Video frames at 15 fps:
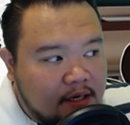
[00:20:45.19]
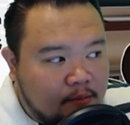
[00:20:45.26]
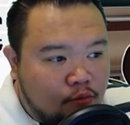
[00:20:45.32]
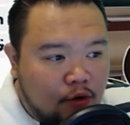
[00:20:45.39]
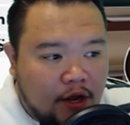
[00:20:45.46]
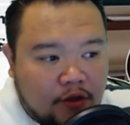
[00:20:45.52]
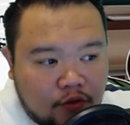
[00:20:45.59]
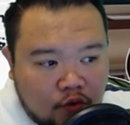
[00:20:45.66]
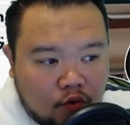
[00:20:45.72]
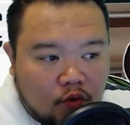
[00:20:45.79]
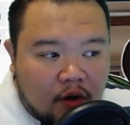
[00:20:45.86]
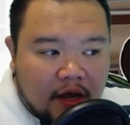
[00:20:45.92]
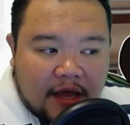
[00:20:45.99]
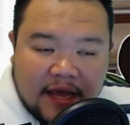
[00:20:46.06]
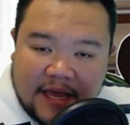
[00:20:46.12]
but it's going to
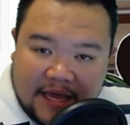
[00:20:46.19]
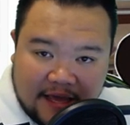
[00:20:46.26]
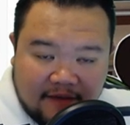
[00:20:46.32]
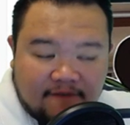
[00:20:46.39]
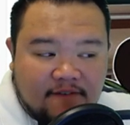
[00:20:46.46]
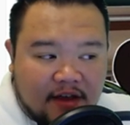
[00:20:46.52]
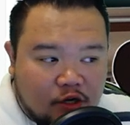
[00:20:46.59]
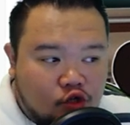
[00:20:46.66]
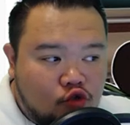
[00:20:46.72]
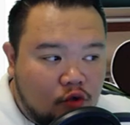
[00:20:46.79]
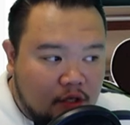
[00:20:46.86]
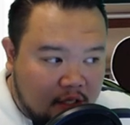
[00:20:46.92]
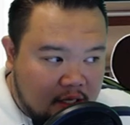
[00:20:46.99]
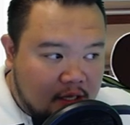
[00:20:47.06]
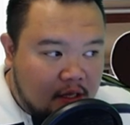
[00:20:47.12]
break through
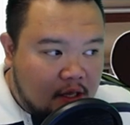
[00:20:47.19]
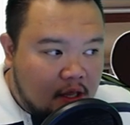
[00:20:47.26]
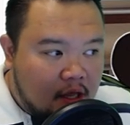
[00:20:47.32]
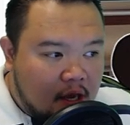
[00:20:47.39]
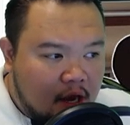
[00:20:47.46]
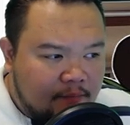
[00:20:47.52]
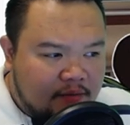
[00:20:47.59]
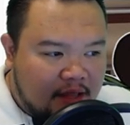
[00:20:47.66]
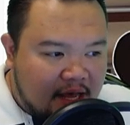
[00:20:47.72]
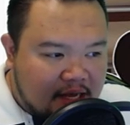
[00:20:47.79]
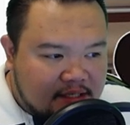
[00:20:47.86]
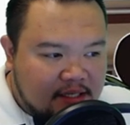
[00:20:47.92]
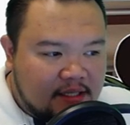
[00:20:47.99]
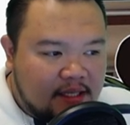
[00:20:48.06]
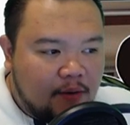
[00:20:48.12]
eventually. Um the